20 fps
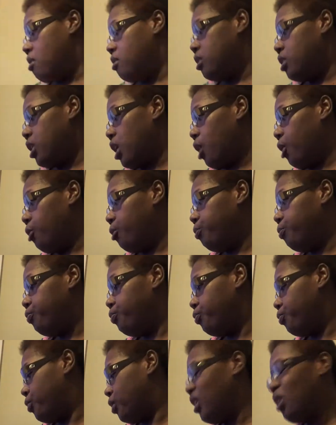So,
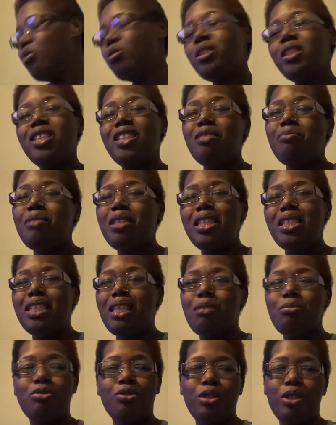don't judge me because
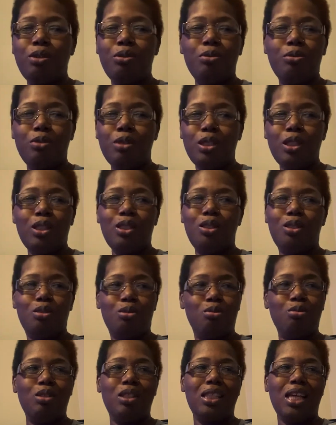I'm drinking orange
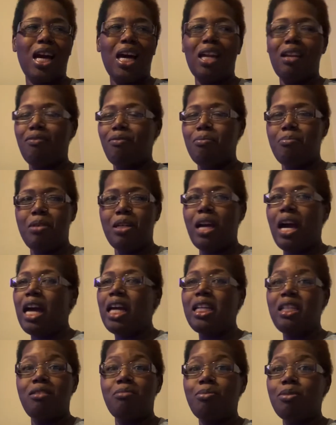juice out of a big. I
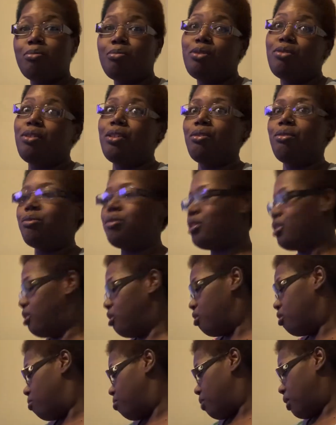ain't supposed to be drinking orange
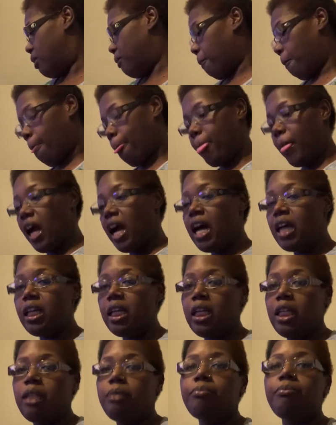juice, but I
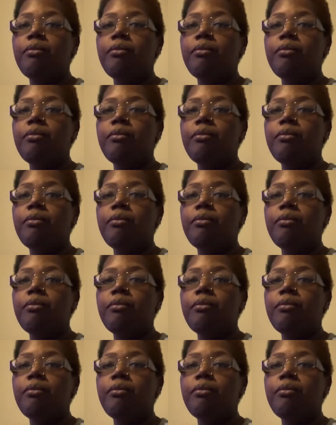need it.